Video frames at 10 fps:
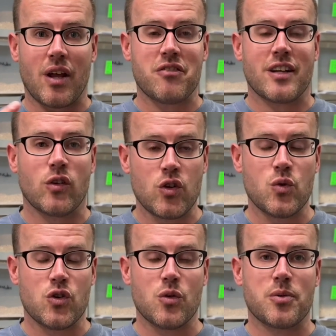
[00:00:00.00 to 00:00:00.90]
everything on
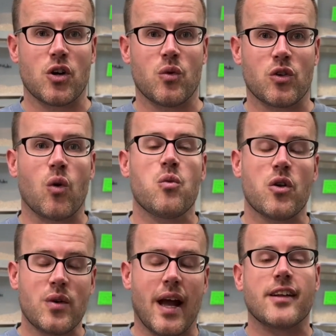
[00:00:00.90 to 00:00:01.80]
YouTube. So don't
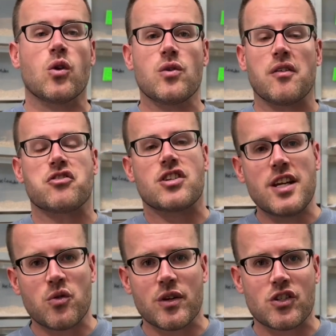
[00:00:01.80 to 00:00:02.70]
worry, I don't have
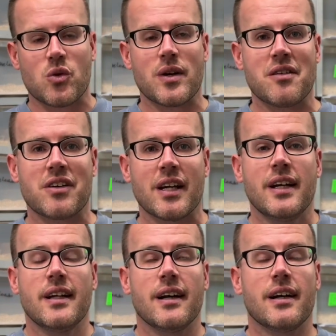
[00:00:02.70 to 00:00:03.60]
secrets or whatever.
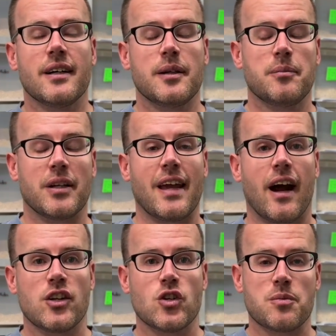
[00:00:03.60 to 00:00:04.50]
But yeah,
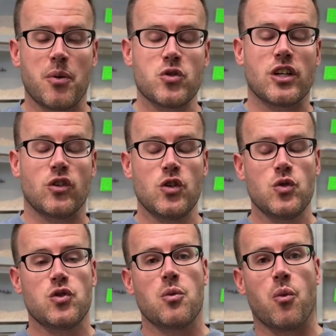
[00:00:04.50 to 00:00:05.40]
I just post it on
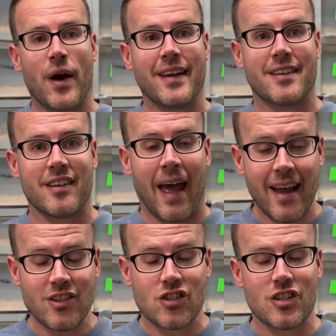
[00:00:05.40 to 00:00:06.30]
YouTube when it
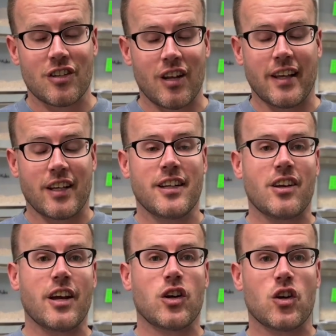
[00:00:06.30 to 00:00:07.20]
hatched, like an
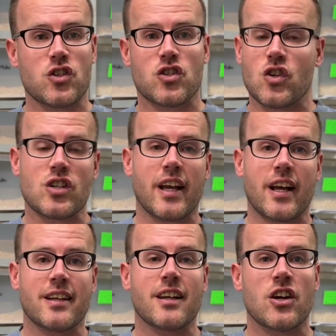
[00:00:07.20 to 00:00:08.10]
entire clutch, just like I
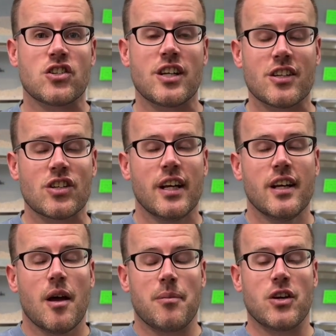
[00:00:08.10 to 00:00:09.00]
did last year's.
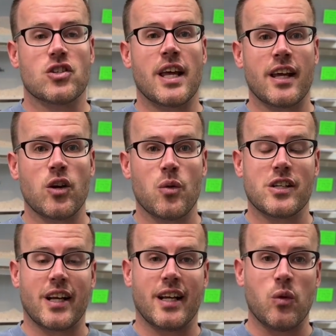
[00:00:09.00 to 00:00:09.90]
Because then I know
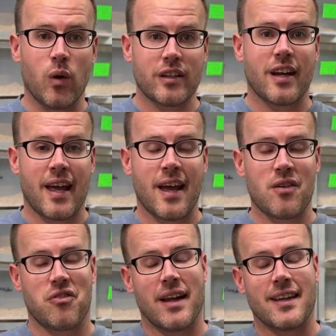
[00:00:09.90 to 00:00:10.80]
exactly what I
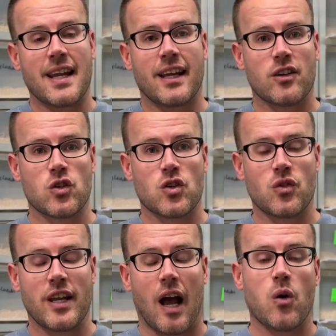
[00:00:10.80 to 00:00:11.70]
have. And then I can also
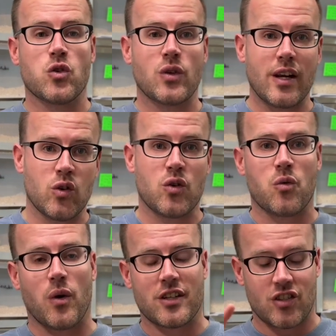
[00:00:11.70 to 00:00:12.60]
think, how do they look?
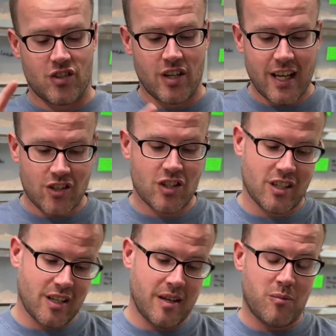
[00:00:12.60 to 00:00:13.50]
What sexes
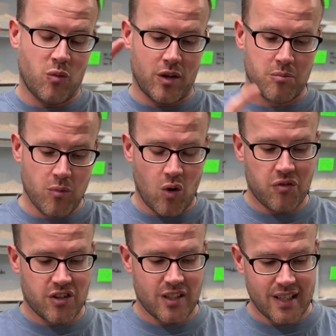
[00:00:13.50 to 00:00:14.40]
are them? What
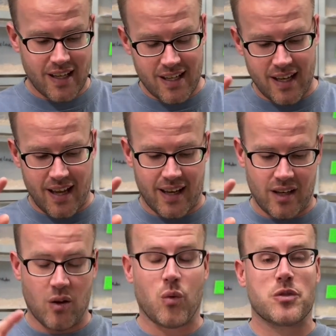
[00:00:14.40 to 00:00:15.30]
morphs are they?
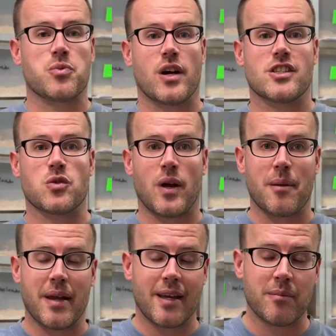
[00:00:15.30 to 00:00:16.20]
And what prices will I
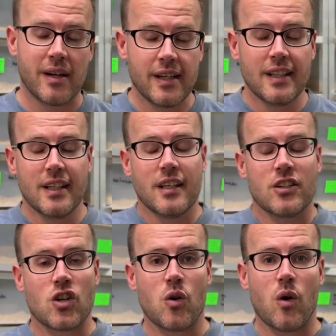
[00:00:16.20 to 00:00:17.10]
make them?
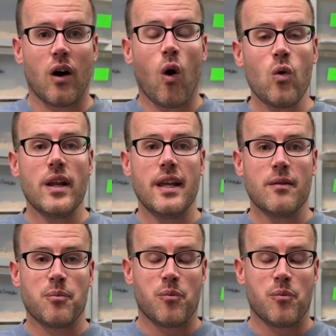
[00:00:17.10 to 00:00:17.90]
So only